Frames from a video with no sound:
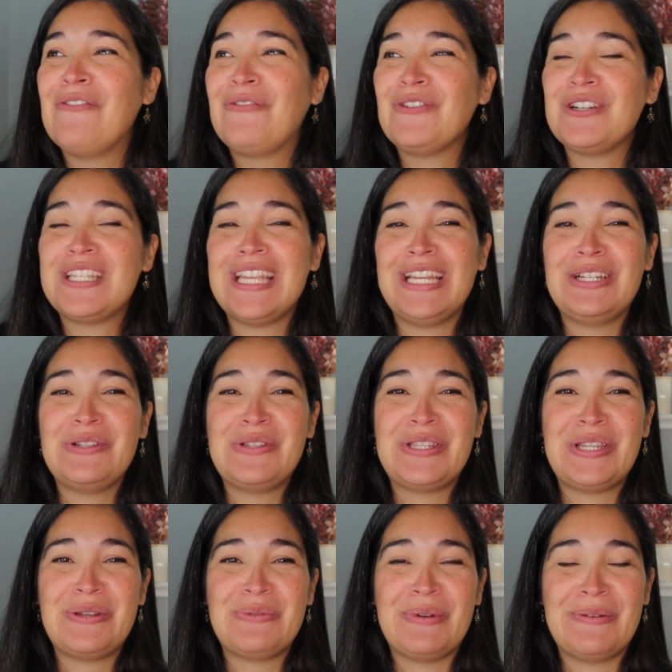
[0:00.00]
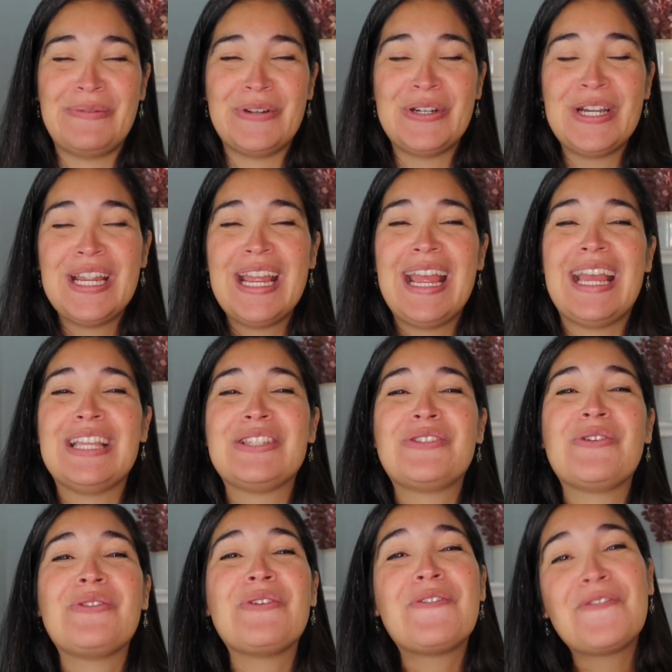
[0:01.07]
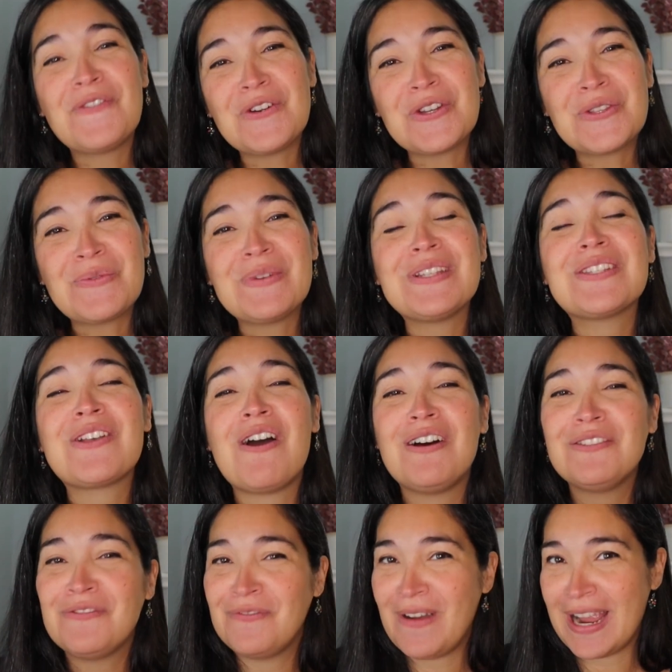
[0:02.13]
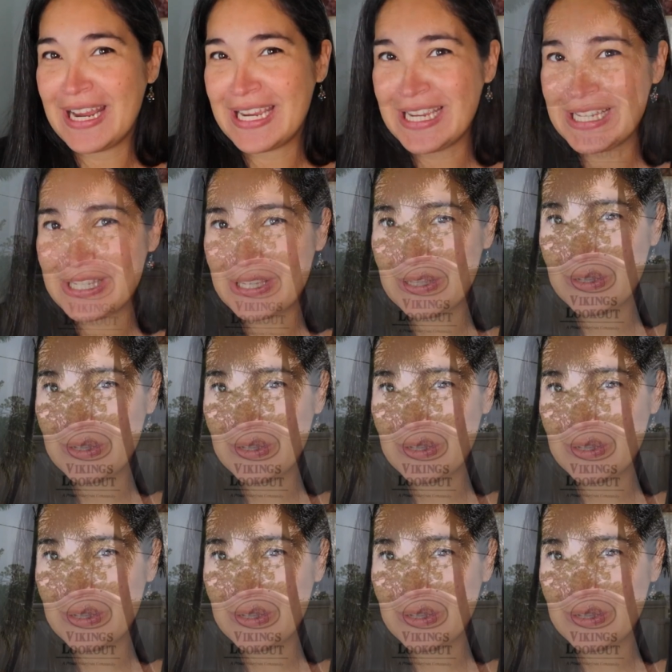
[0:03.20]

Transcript: for St. Lucie River. And so the first one is called Vikings